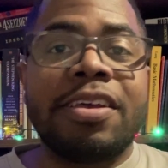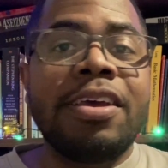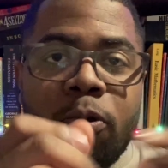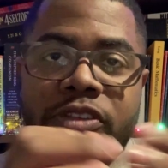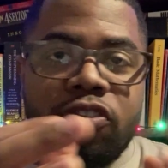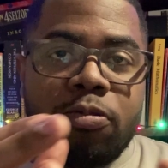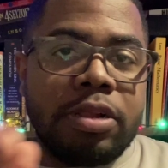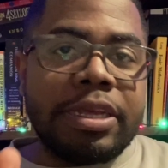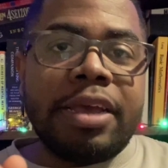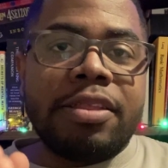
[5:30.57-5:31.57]
What you will
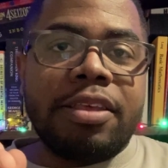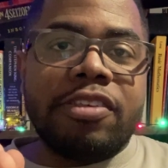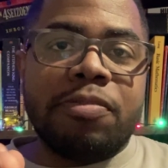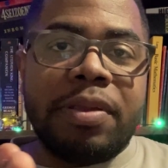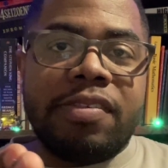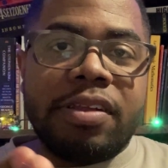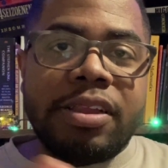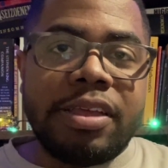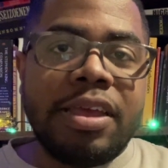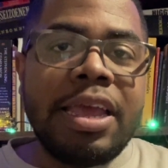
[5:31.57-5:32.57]
get is
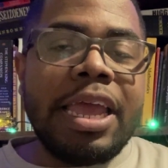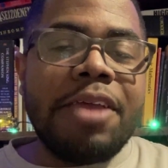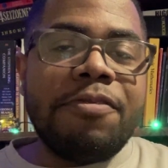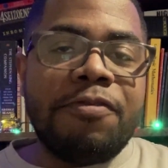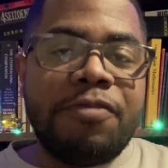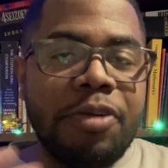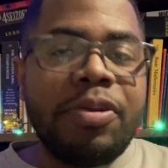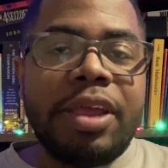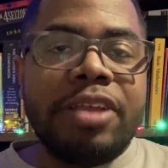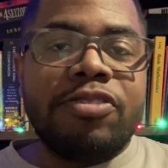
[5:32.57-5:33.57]
basically a very
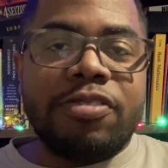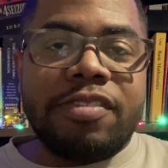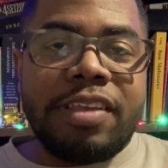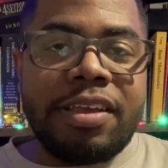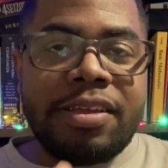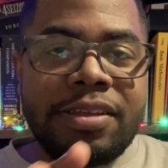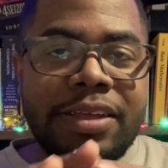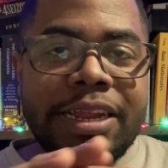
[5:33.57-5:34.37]
interesting